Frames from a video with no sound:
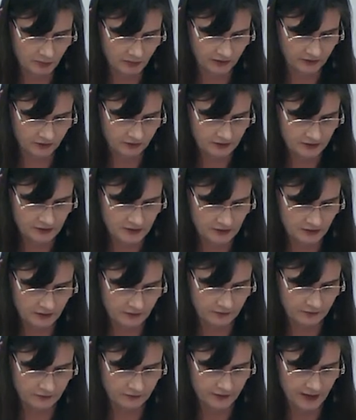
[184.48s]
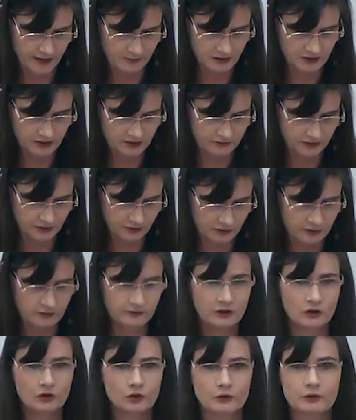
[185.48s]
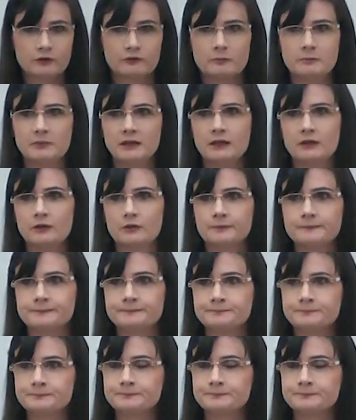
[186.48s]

the president of the Family Division of the Court of Appeal.